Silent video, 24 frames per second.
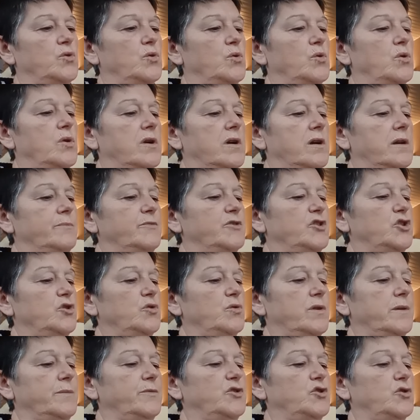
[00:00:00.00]
sure, I'm
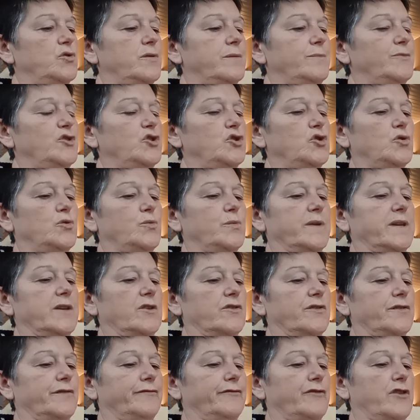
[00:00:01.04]
sure, I'm sure, I'm sure we
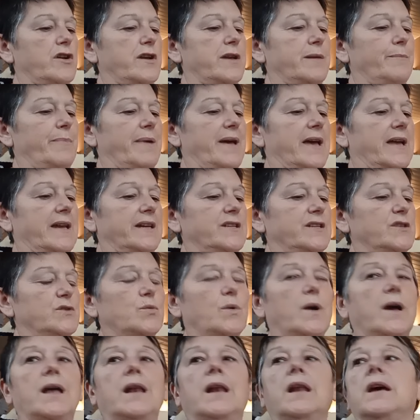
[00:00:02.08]
got the frying pan as
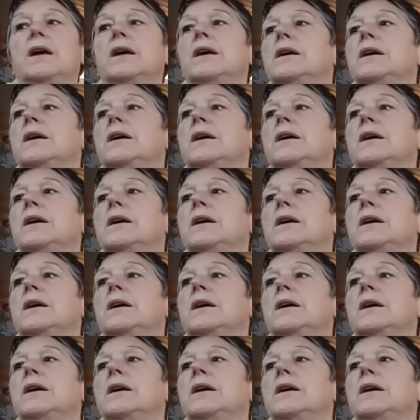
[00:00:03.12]
well.